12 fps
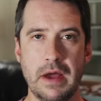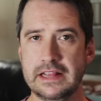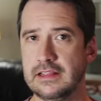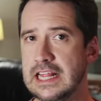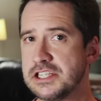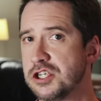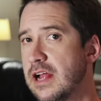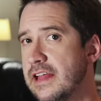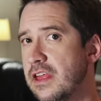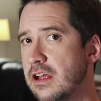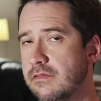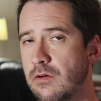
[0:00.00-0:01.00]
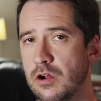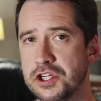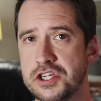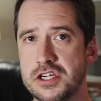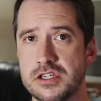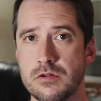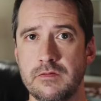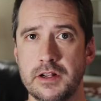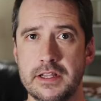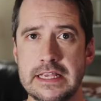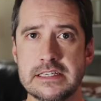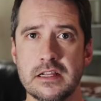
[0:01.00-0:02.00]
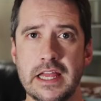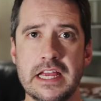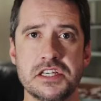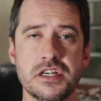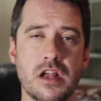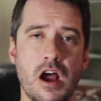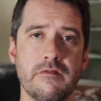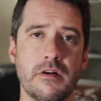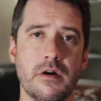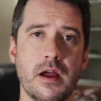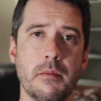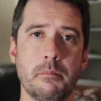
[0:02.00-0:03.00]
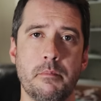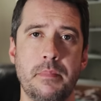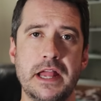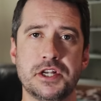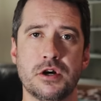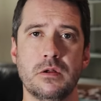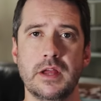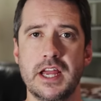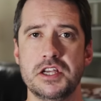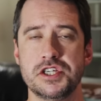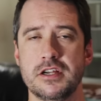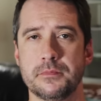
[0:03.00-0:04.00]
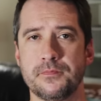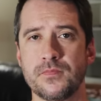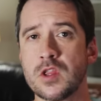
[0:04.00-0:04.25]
But let's look at the advantages of a diesel engine over a petrol engine.